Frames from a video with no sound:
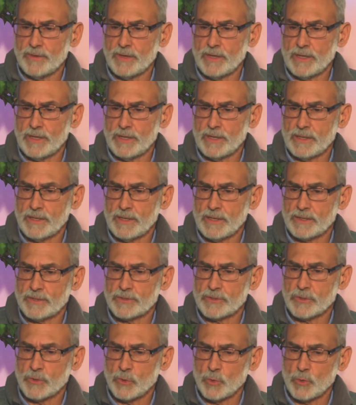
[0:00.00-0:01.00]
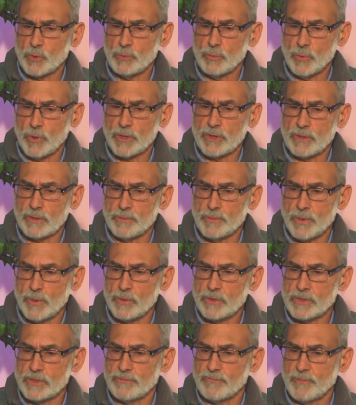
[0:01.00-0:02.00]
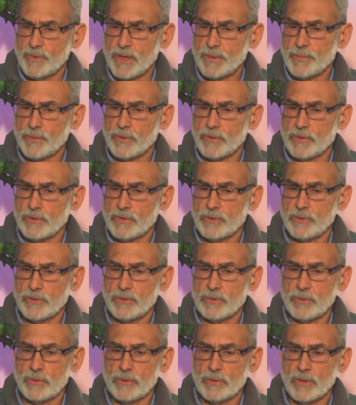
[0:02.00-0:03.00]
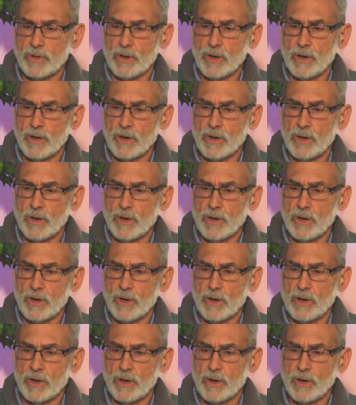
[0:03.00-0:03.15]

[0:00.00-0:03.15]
a school board composed of people who